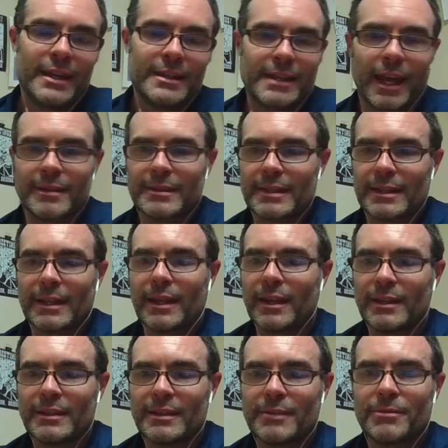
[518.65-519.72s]

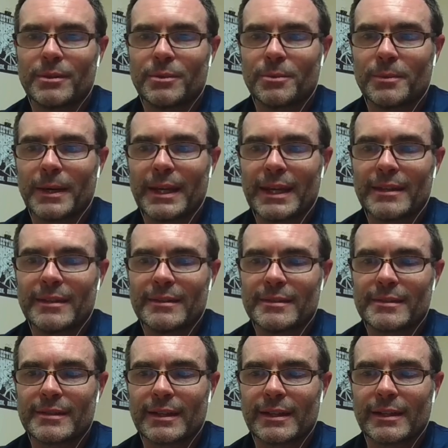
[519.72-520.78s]
testing different
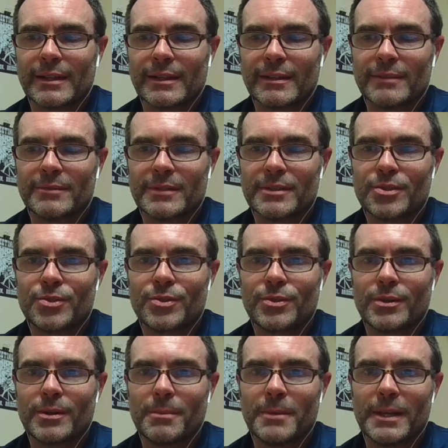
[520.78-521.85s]
ways of
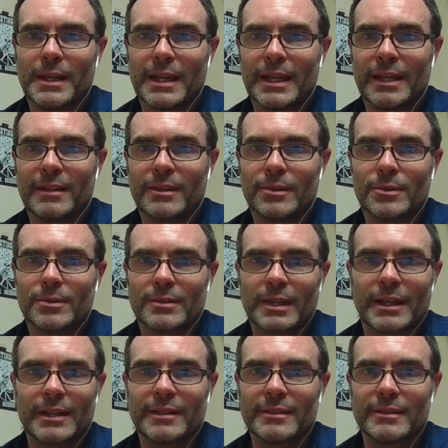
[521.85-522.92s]
distributing those
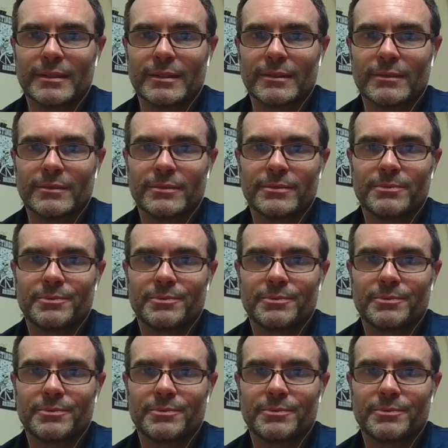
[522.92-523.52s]
kinds of